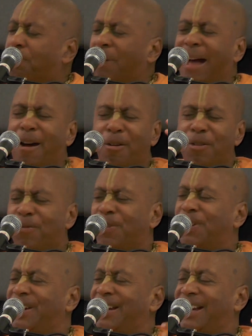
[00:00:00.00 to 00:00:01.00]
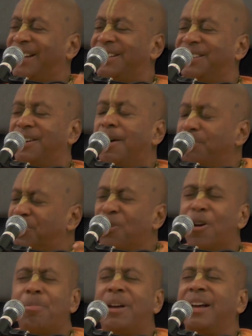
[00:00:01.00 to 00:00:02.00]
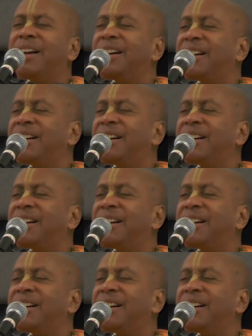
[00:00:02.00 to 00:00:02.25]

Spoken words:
powerful and absorbing.